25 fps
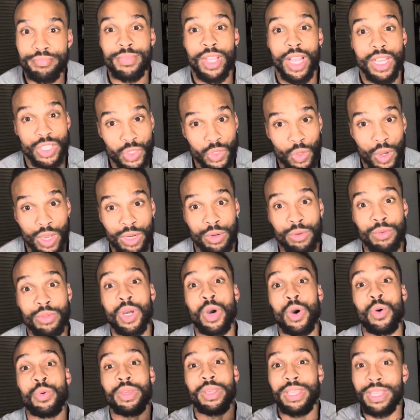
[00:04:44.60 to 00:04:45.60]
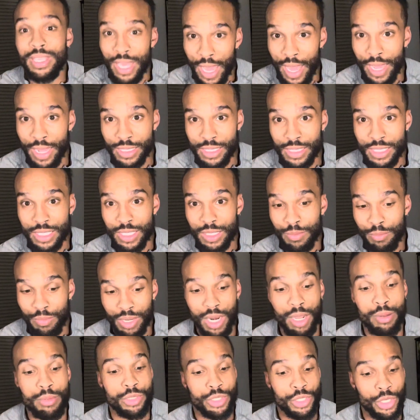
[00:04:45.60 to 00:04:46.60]
so I don't know yet, but
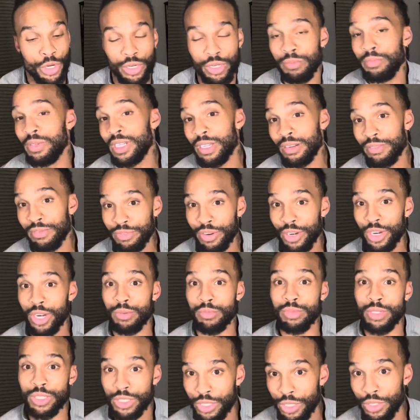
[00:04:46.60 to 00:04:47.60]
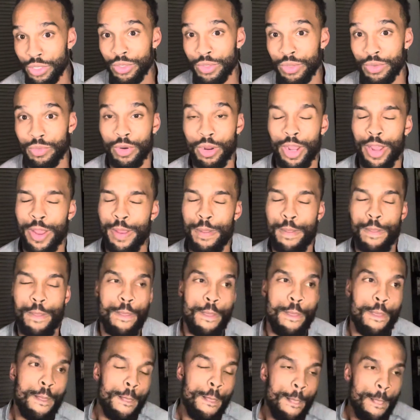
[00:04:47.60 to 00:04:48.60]
I'm sure it'll be confirmed soon, right?
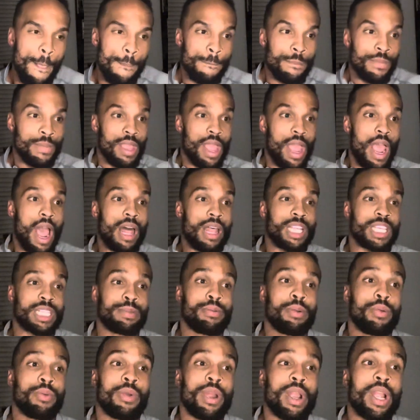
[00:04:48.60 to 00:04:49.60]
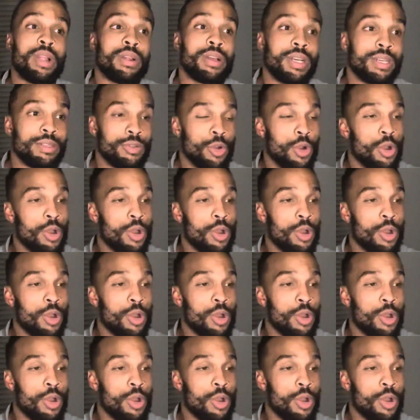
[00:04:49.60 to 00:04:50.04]
Alex Pereira,